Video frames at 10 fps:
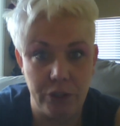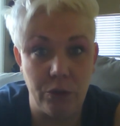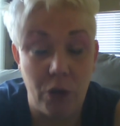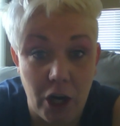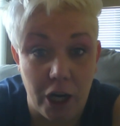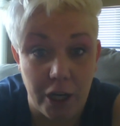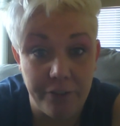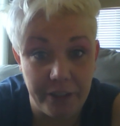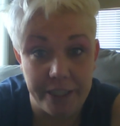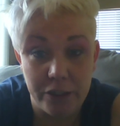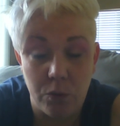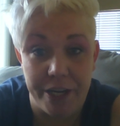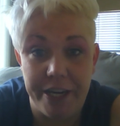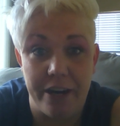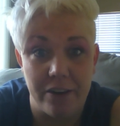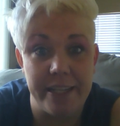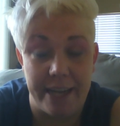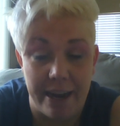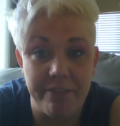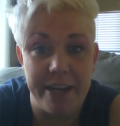so hard for like 20 years, like
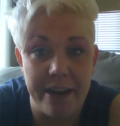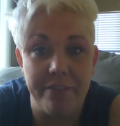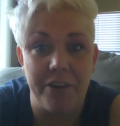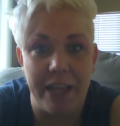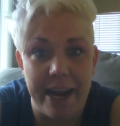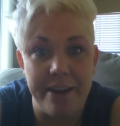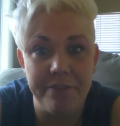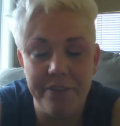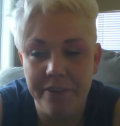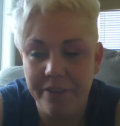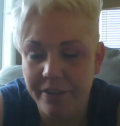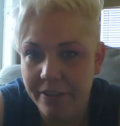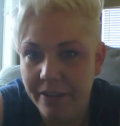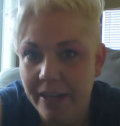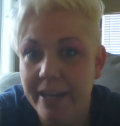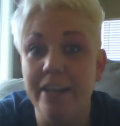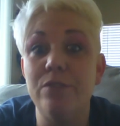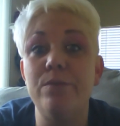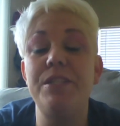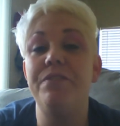every day of our life.
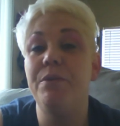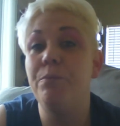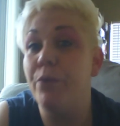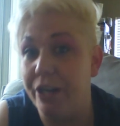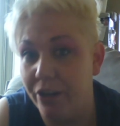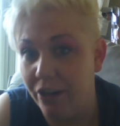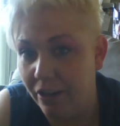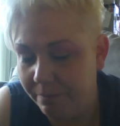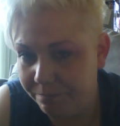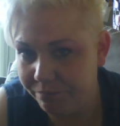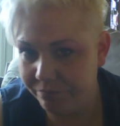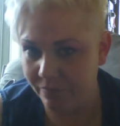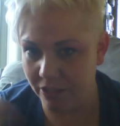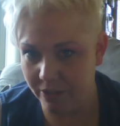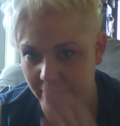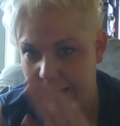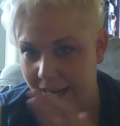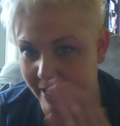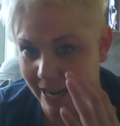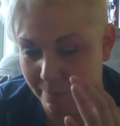Here's what's even weirder the
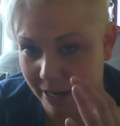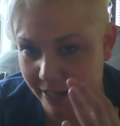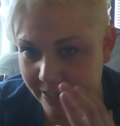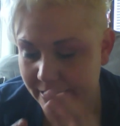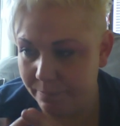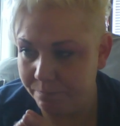dynamics